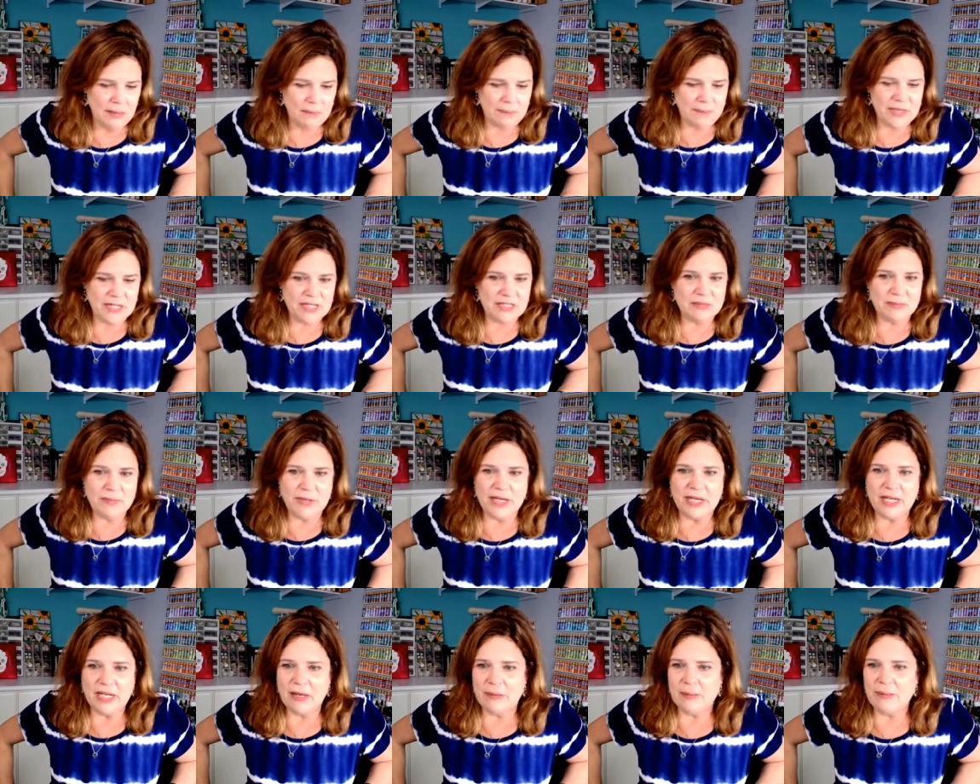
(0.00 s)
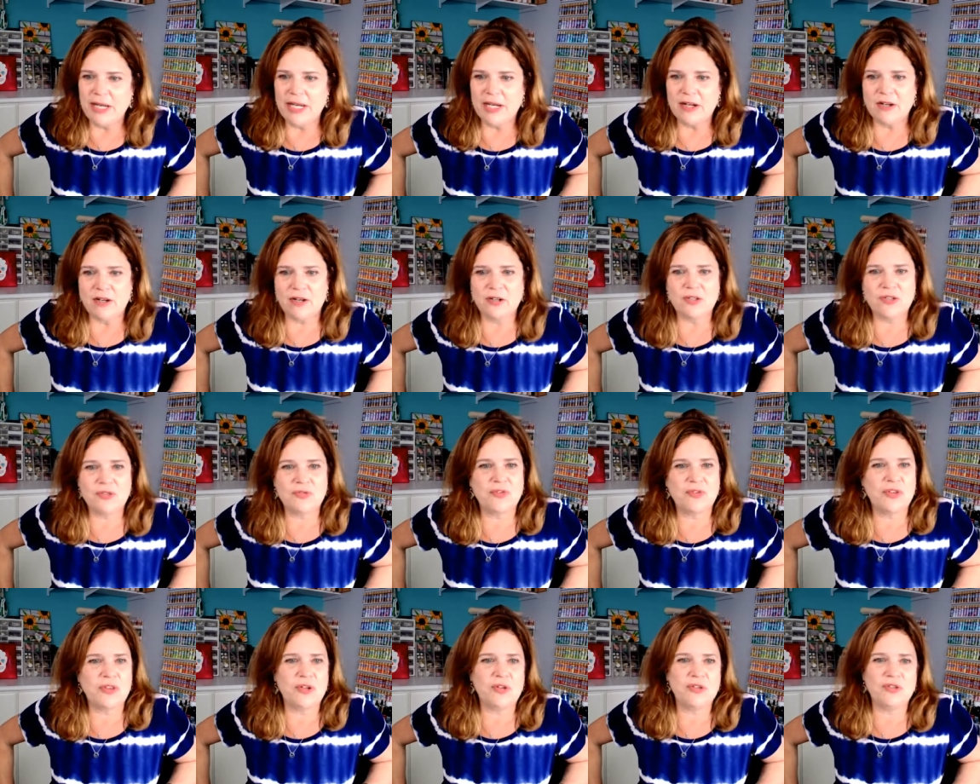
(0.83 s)
Mixed media makers,
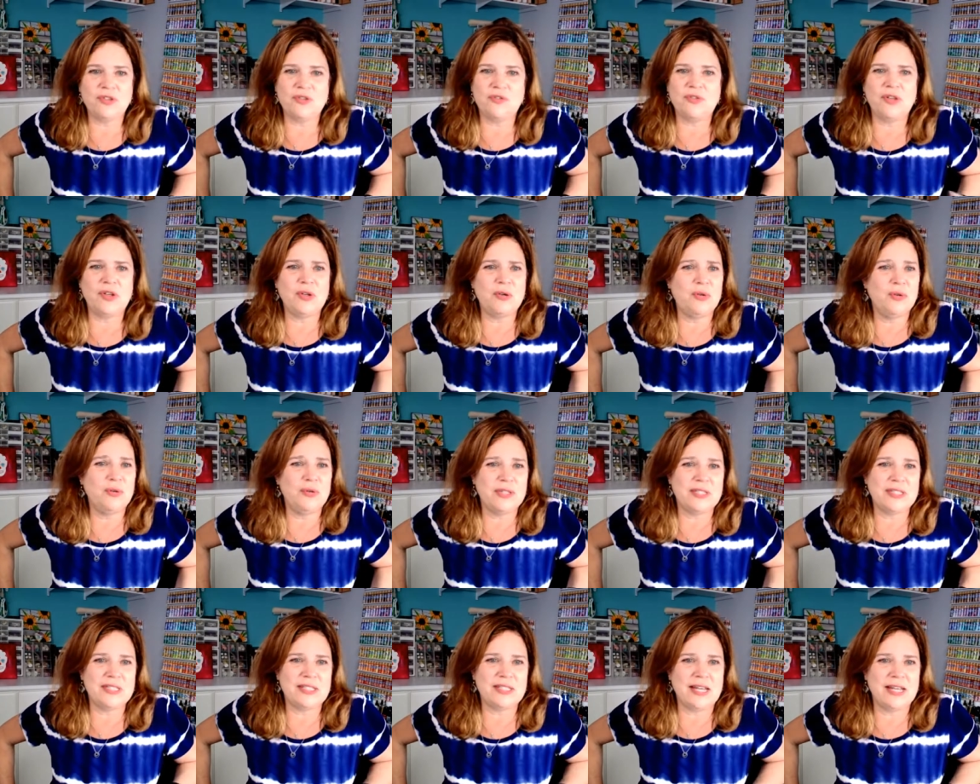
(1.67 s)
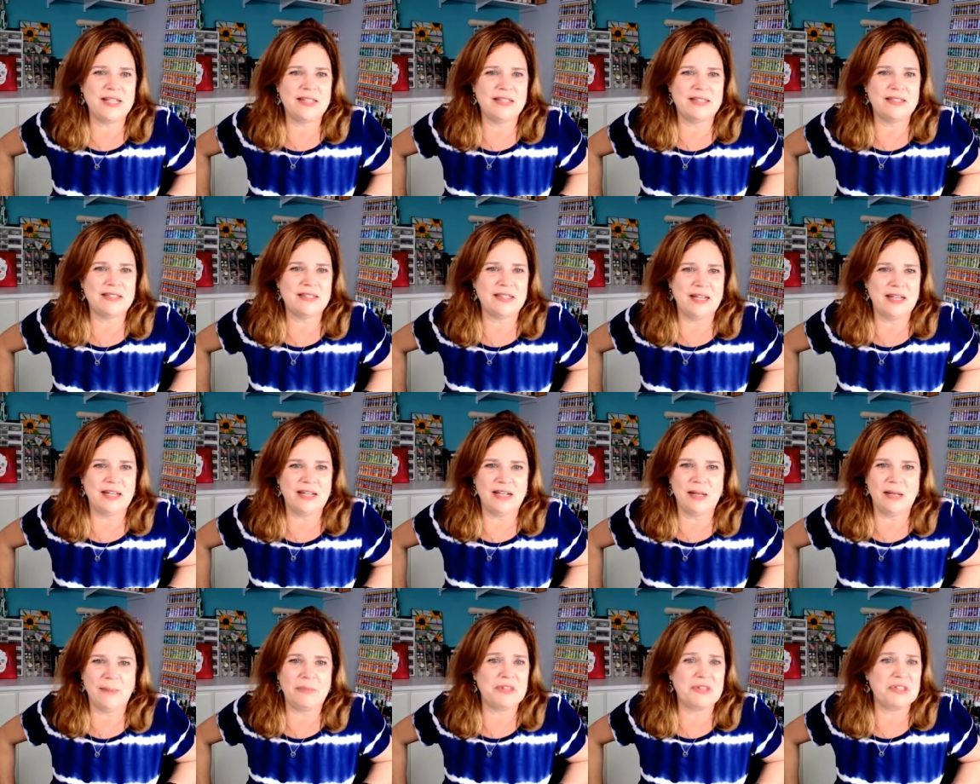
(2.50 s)
for those of you who decide to sign
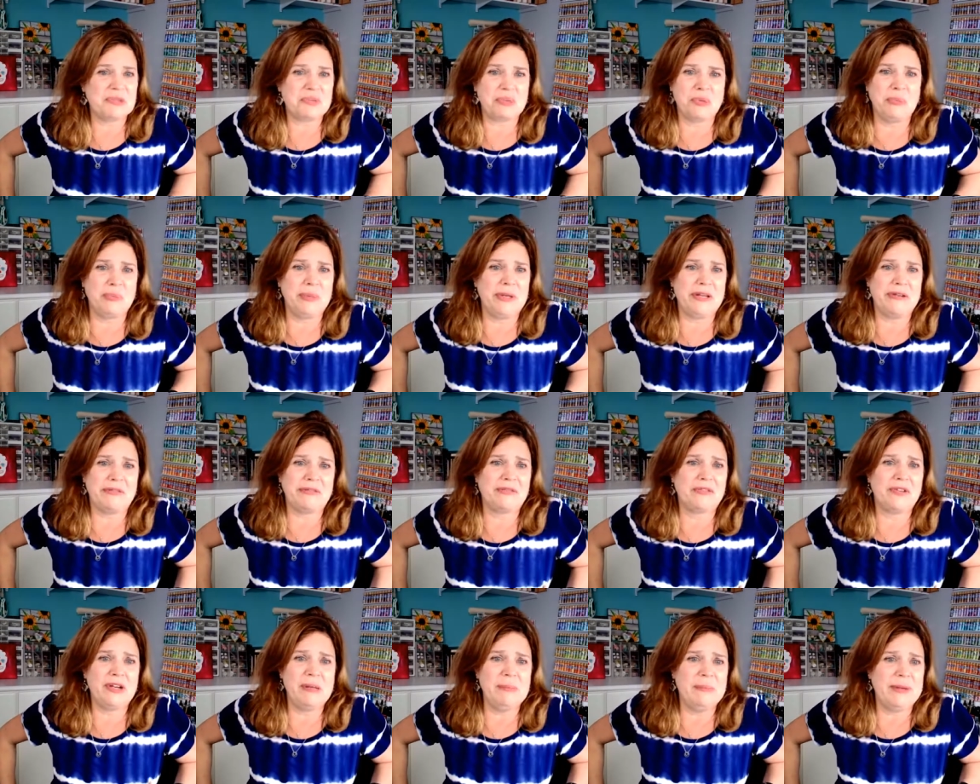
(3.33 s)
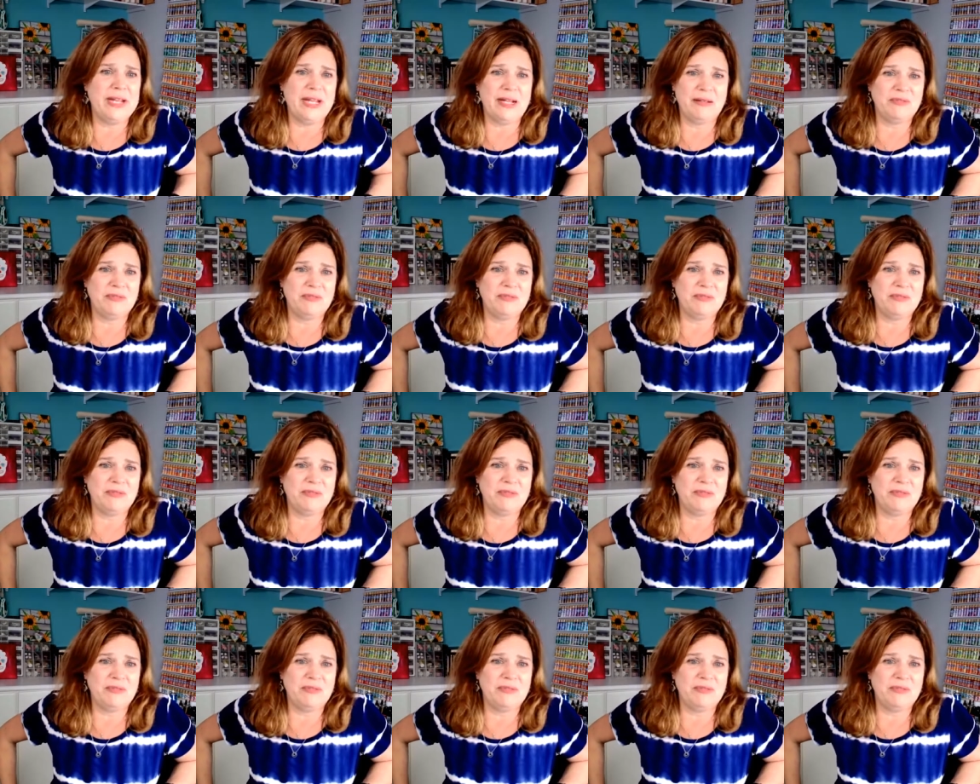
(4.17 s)
up, this will be a freebie.